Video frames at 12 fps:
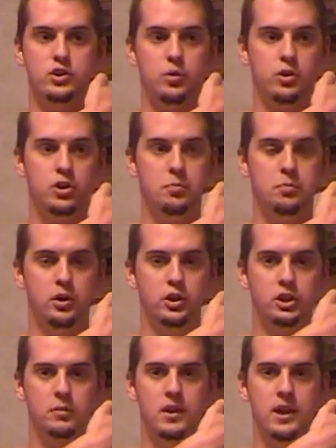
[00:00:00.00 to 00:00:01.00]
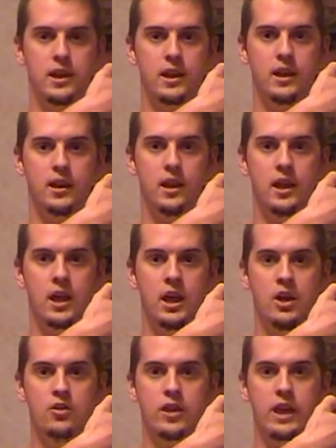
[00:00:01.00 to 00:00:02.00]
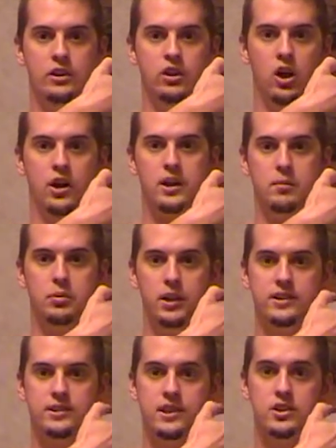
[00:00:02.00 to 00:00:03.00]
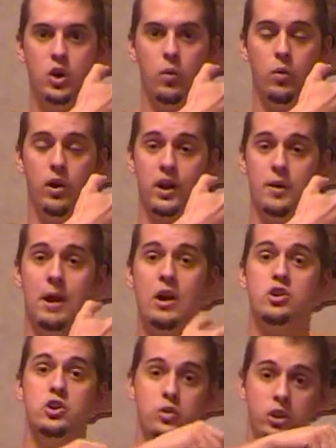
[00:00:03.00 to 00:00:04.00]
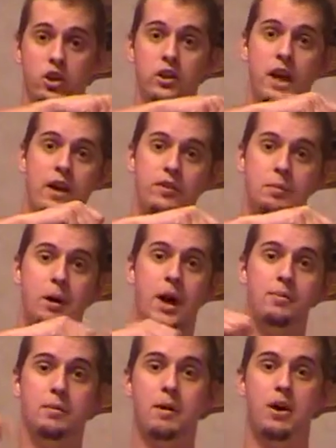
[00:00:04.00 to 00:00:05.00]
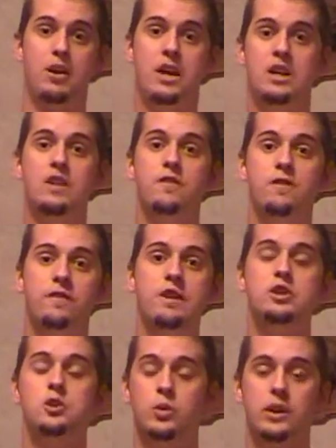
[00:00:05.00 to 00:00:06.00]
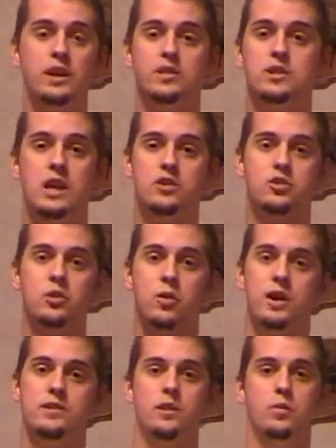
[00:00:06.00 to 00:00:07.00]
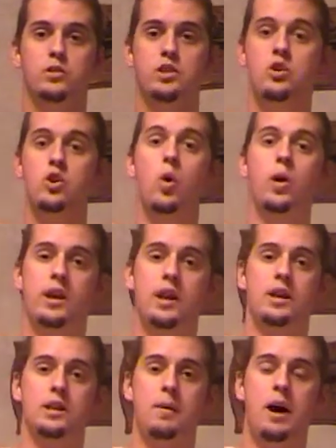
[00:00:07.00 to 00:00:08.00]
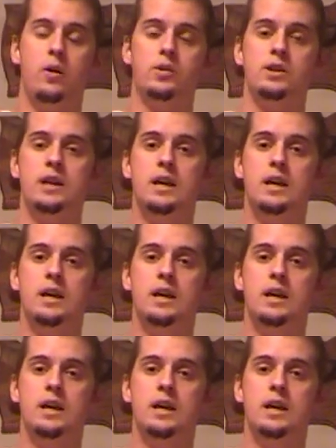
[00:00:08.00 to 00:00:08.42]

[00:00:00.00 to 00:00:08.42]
So when you push them in, they lock in place and they don't want to come out. And you literally have to pop them out individually. It's crazy. It was annoying getting them out.